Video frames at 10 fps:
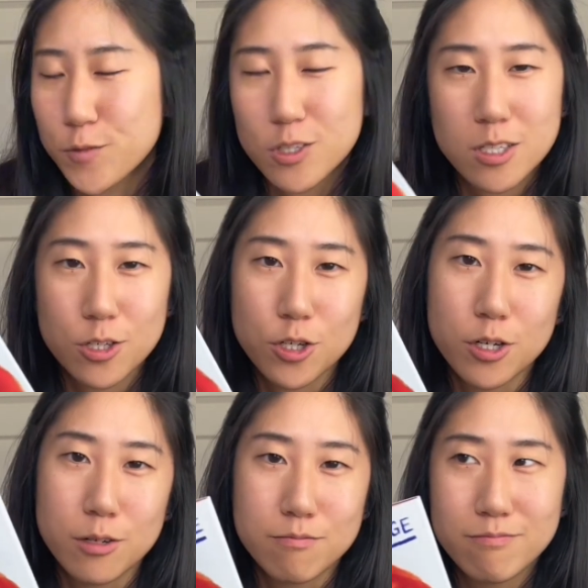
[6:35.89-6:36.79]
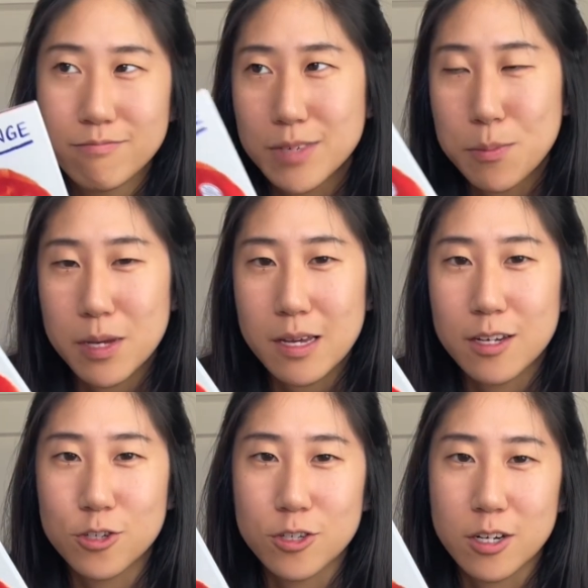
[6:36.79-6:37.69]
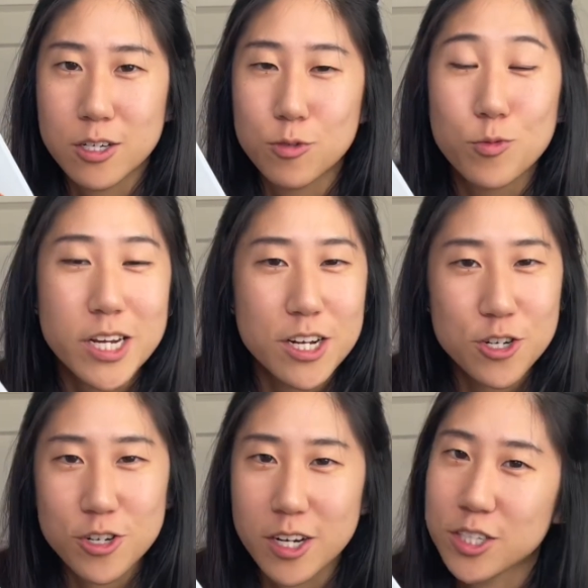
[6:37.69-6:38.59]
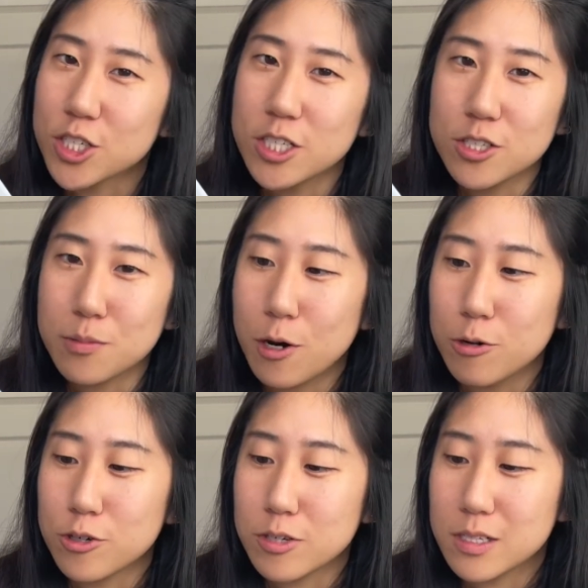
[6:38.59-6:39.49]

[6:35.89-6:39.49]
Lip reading: Just a good, maybe reintroduction into poetry,